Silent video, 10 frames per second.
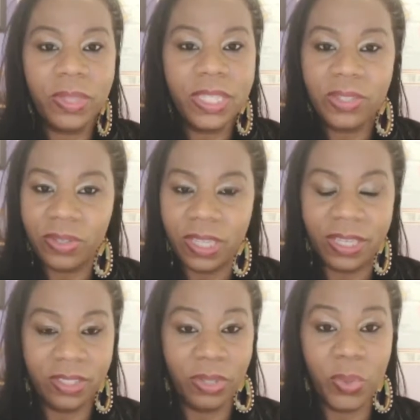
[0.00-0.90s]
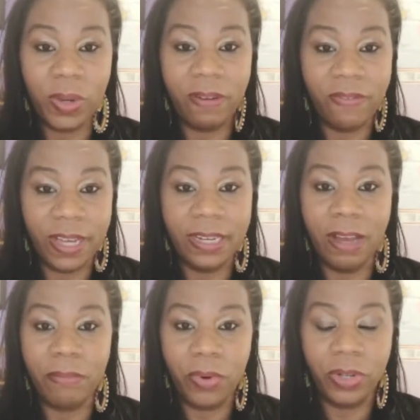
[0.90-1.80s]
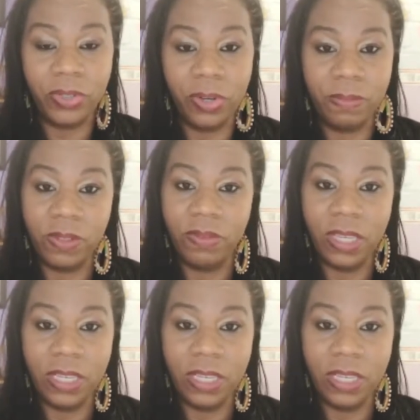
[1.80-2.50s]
these are things that you want to find out more in terms of the